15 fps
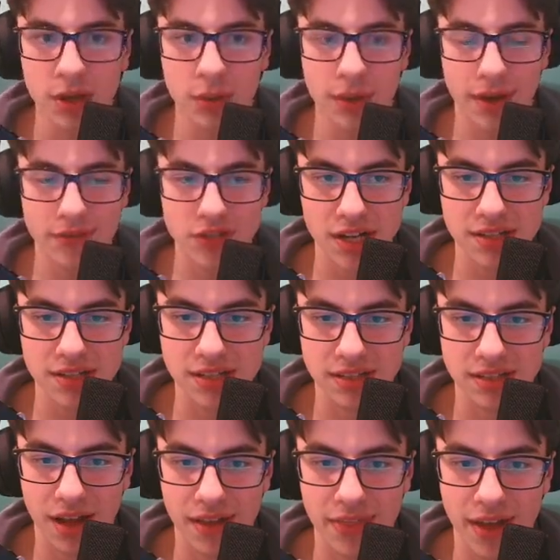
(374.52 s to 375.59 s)
We have chances
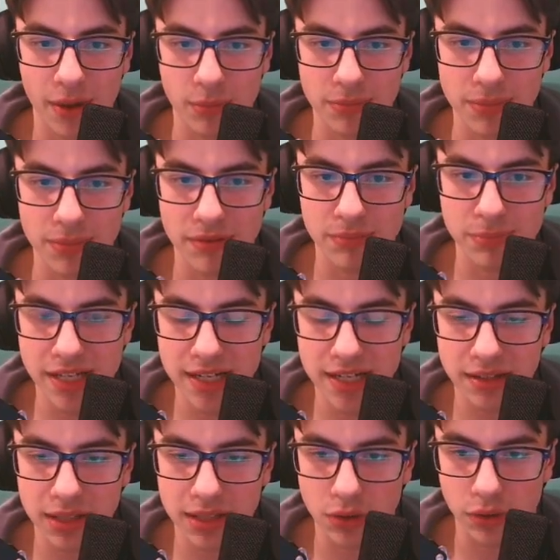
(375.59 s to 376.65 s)
like that. We've been
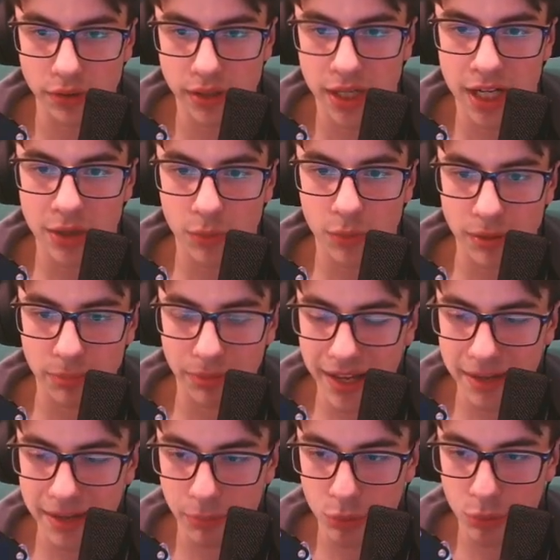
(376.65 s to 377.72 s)
particularly good with
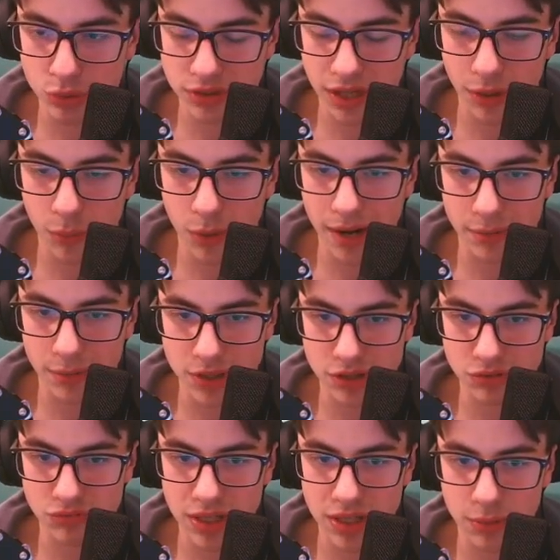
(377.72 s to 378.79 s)
playing balls out wide, which
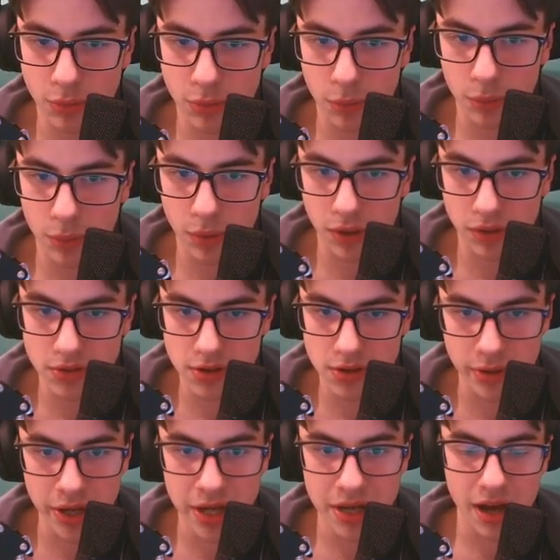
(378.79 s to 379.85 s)
is really what we want to do.
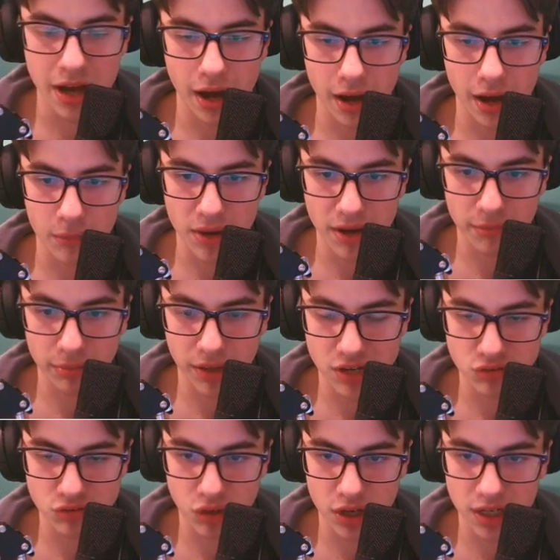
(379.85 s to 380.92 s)
We have
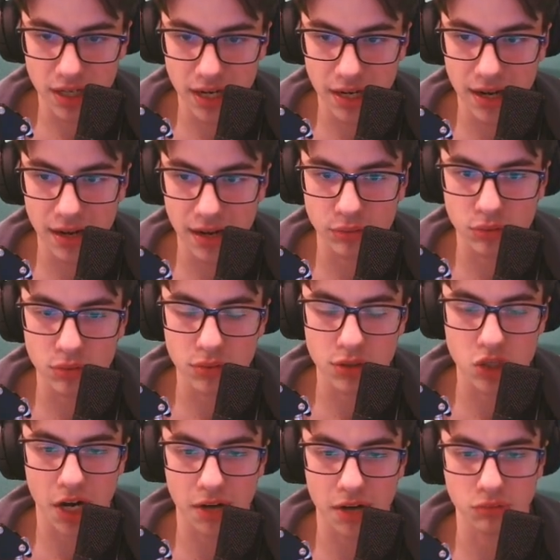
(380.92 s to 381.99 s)
players running in through the
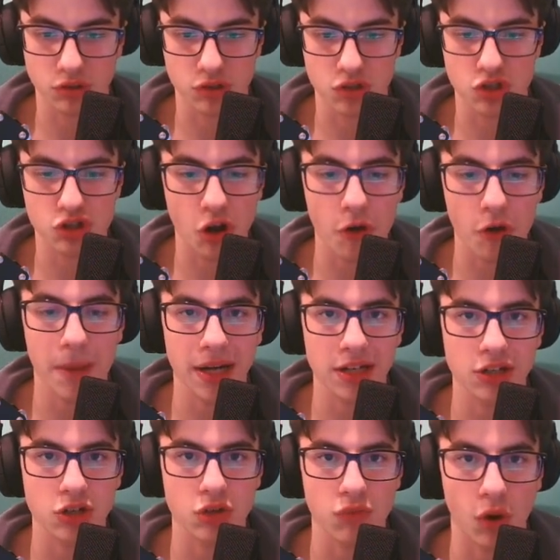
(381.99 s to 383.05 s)
channels. There's so many
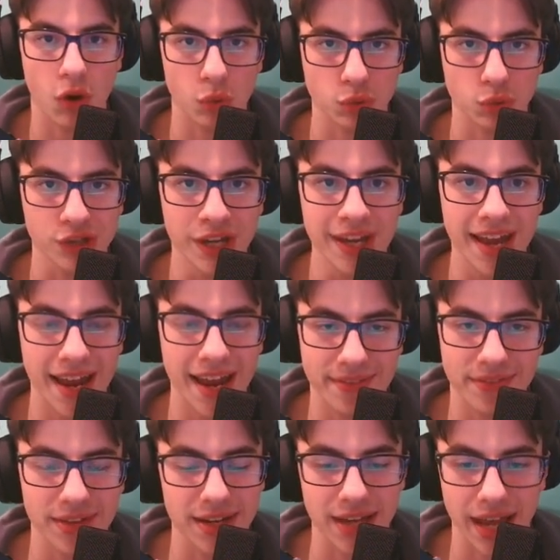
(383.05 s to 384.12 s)
new roles in
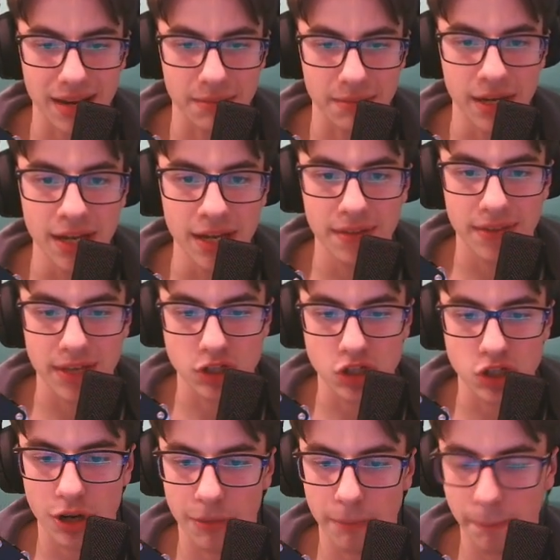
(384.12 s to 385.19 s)
the game this
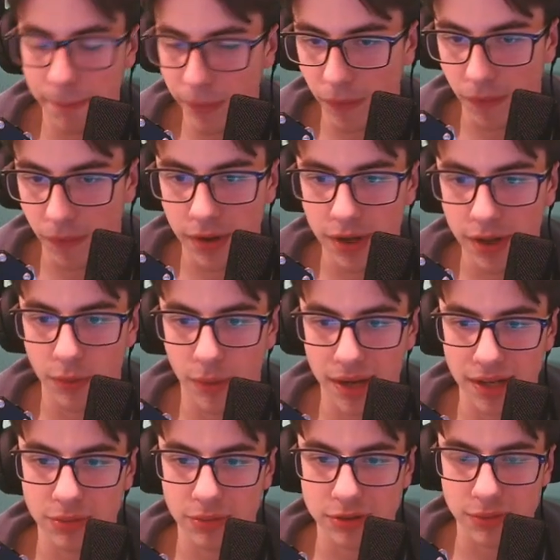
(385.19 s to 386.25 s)
year, but when it
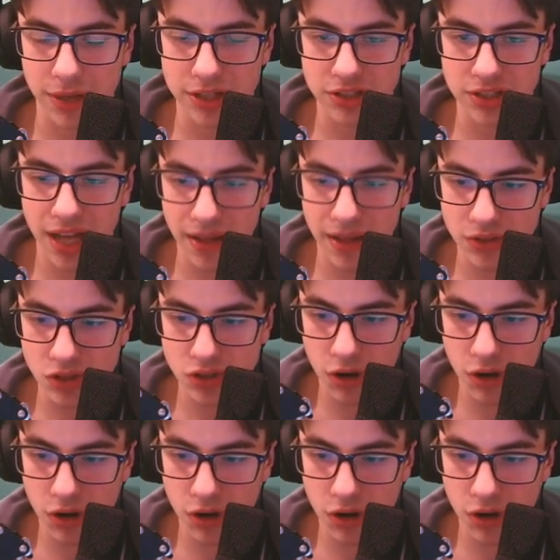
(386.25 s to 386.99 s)
comes to actually getting the shot